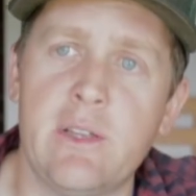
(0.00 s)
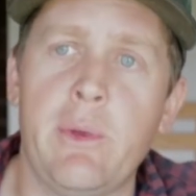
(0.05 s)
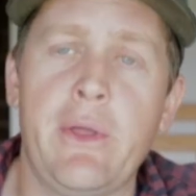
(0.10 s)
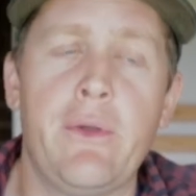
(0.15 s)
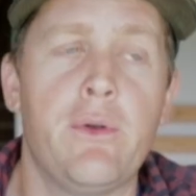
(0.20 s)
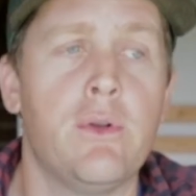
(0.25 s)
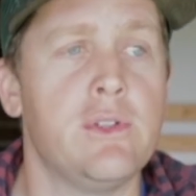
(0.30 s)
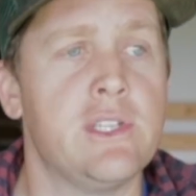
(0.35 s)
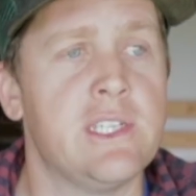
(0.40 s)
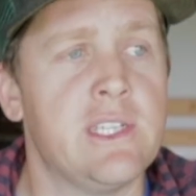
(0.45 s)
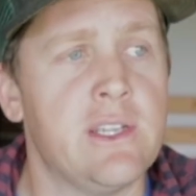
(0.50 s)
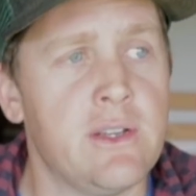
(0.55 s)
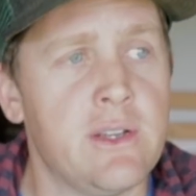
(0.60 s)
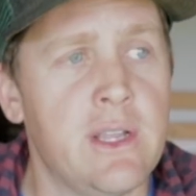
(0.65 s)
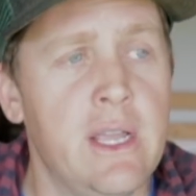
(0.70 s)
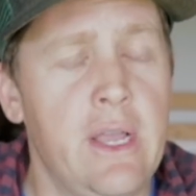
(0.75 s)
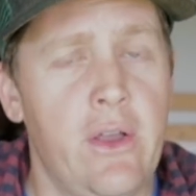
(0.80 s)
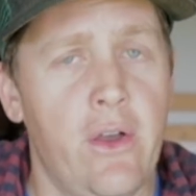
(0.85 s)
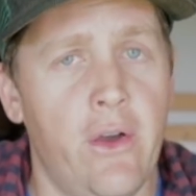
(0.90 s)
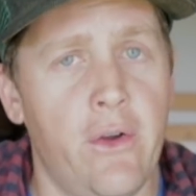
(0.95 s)
We're also
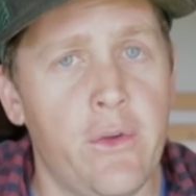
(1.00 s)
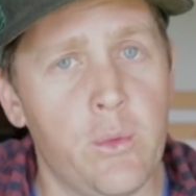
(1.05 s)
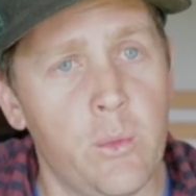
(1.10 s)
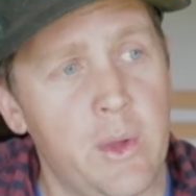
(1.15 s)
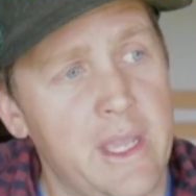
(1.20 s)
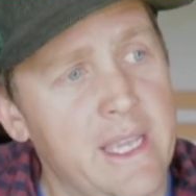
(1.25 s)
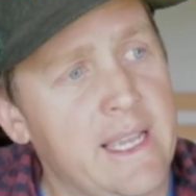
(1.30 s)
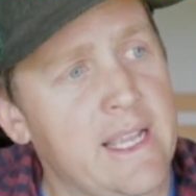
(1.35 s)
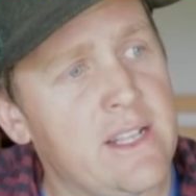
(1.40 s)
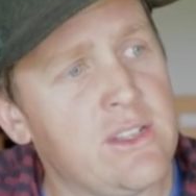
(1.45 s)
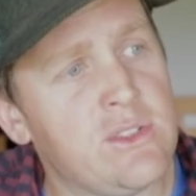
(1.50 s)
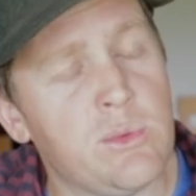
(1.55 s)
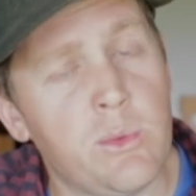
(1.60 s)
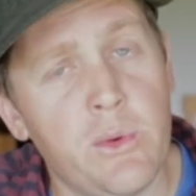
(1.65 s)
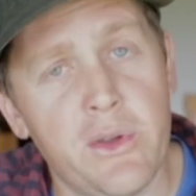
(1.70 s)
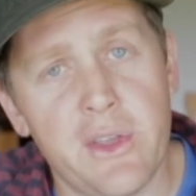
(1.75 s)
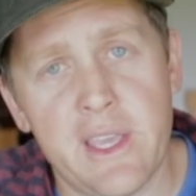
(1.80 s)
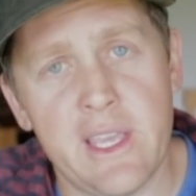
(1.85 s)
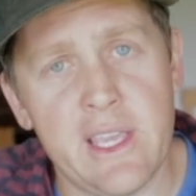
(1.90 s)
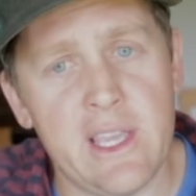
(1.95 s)
on weekends
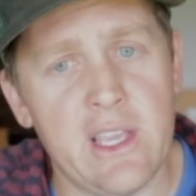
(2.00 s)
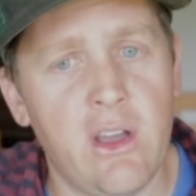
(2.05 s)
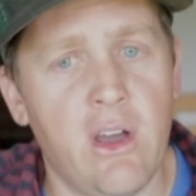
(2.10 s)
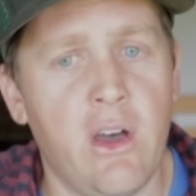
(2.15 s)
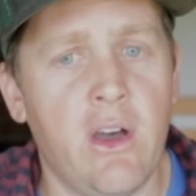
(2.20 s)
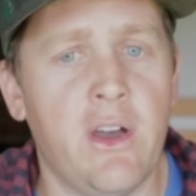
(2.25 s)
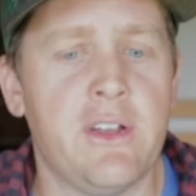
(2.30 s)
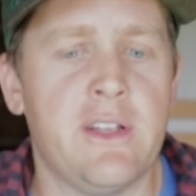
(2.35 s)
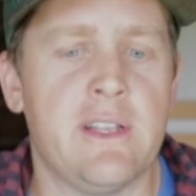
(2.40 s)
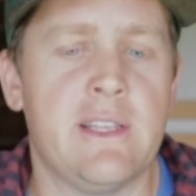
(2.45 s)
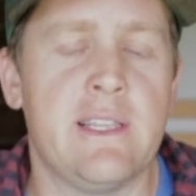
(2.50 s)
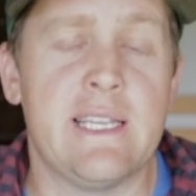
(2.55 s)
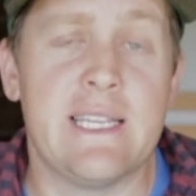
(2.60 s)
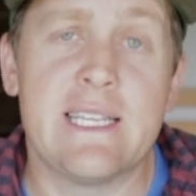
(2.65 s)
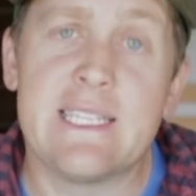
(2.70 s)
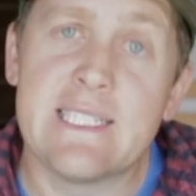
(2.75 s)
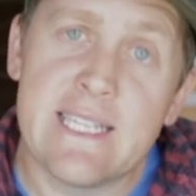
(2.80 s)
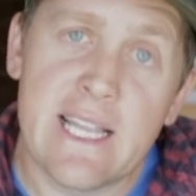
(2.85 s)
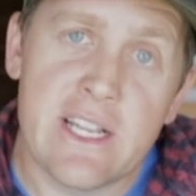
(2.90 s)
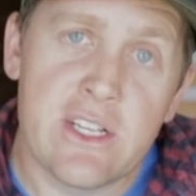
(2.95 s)
working on the
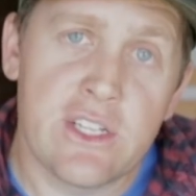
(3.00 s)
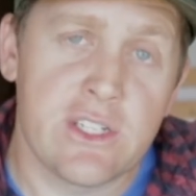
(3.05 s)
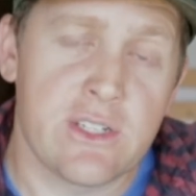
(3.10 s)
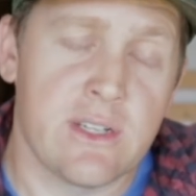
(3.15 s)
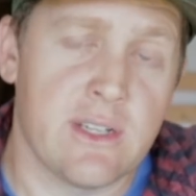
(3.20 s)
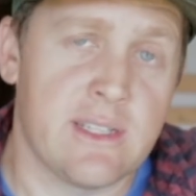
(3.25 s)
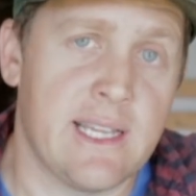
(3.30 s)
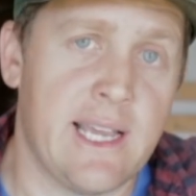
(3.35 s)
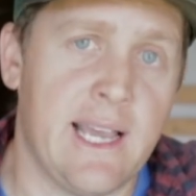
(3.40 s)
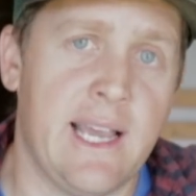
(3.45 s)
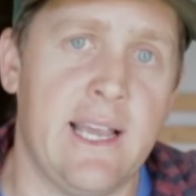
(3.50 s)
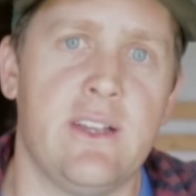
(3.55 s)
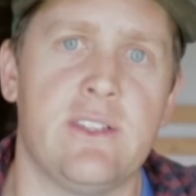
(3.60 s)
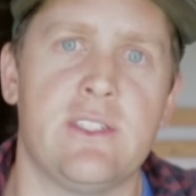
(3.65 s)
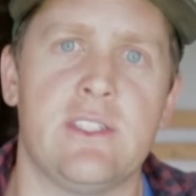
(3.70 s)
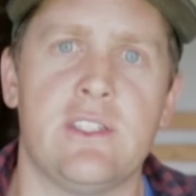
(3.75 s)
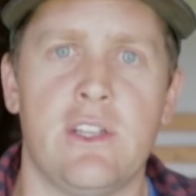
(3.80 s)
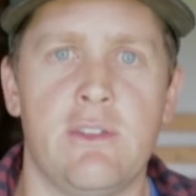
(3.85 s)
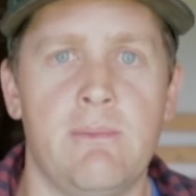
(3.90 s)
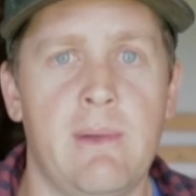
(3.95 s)
extension on the
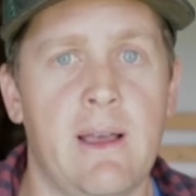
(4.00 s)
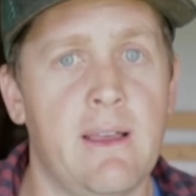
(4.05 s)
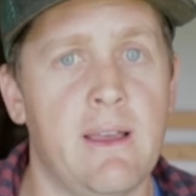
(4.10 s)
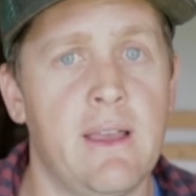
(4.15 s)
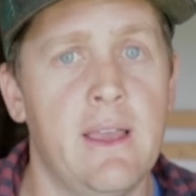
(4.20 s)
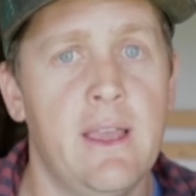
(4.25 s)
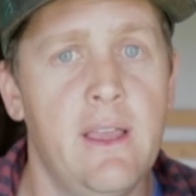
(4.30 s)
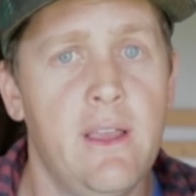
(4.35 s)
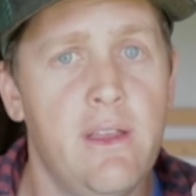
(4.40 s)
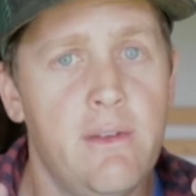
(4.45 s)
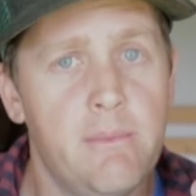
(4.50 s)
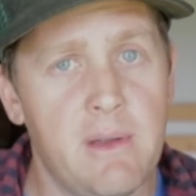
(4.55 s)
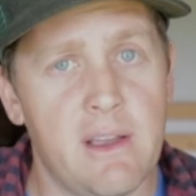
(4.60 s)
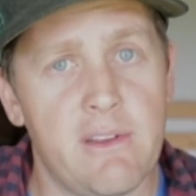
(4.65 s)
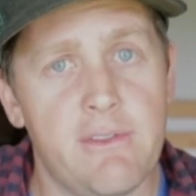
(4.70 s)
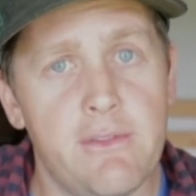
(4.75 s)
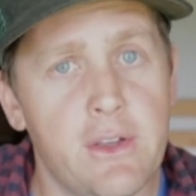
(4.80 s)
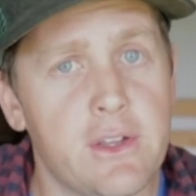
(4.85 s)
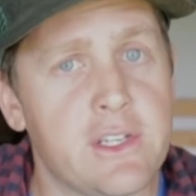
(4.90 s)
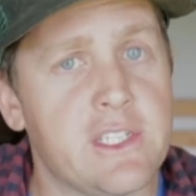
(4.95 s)
house so my
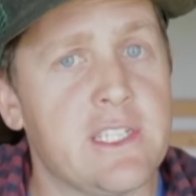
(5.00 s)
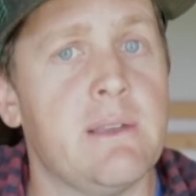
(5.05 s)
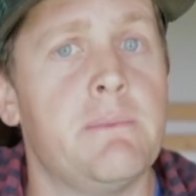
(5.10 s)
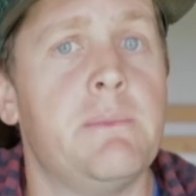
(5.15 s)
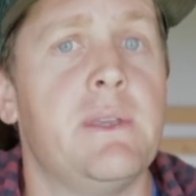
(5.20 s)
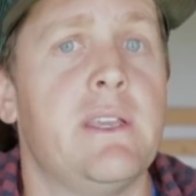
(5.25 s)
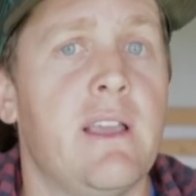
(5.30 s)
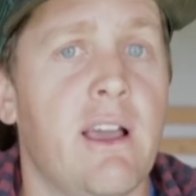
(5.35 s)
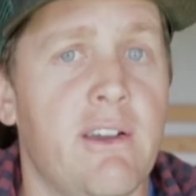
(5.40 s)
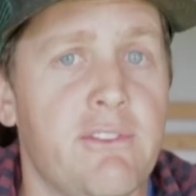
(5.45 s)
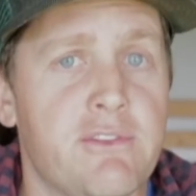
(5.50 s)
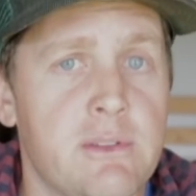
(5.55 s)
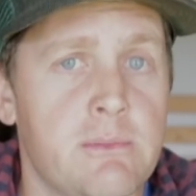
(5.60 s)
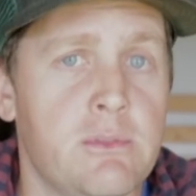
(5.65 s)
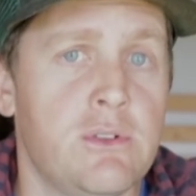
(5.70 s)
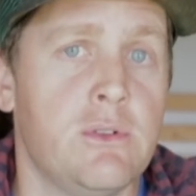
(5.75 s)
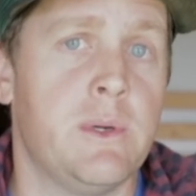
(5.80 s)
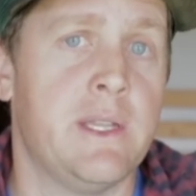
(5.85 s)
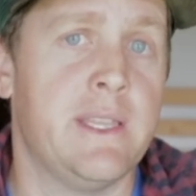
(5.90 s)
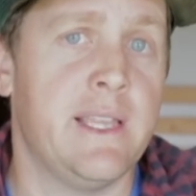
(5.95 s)
folks can be
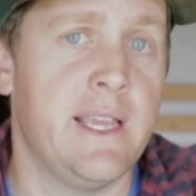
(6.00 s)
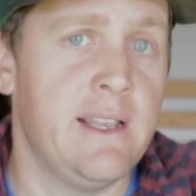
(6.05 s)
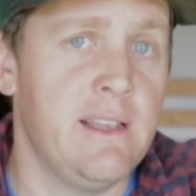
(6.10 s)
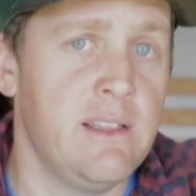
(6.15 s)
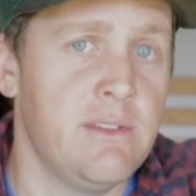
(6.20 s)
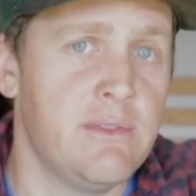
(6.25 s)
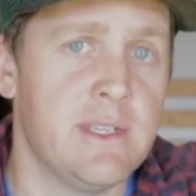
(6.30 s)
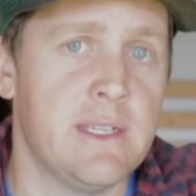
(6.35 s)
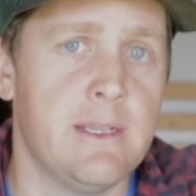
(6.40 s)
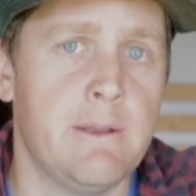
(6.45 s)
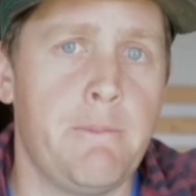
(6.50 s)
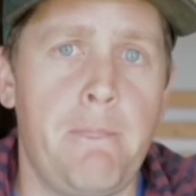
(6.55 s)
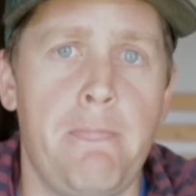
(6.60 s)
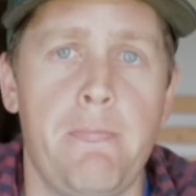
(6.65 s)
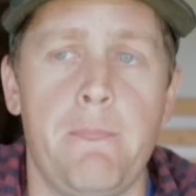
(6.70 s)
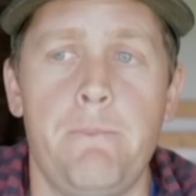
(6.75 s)
comfortable where they're living.